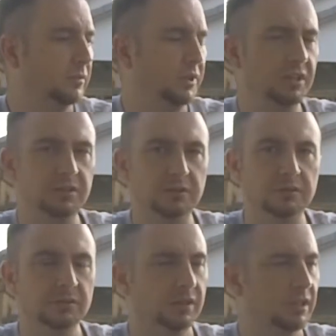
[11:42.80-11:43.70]
what do you do?
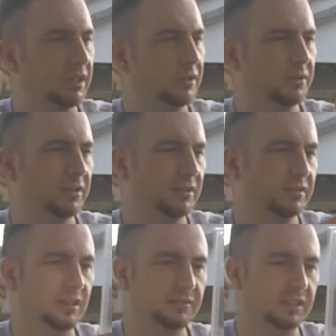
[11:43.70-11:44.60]
I think I ordered
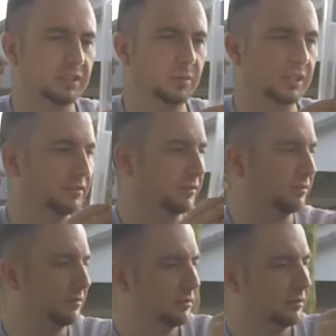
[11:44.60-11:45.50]
this off of eBay, so.